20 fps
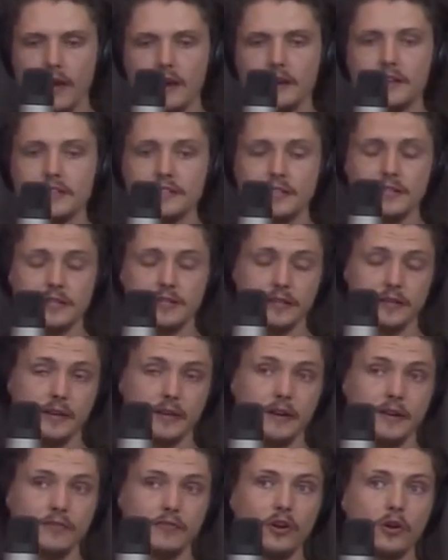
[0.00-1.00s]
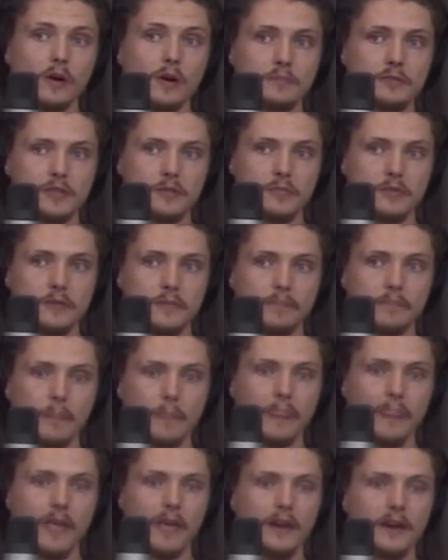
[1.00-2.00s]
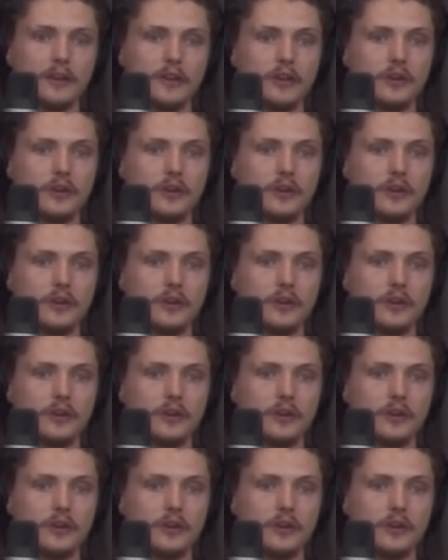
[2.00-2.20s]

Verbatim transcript: And they're sitting and they flow up to me, and I